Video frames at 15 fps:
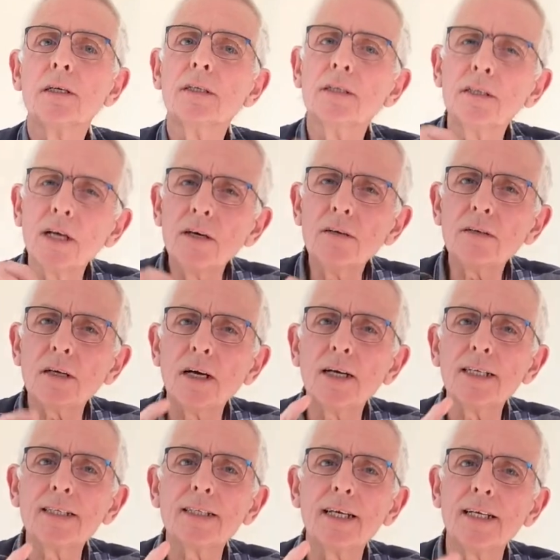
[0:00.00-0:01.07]
Note
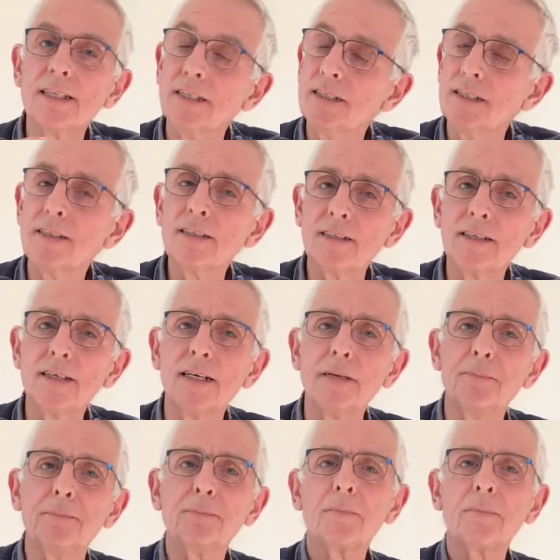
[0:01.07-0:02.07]
I said at this time.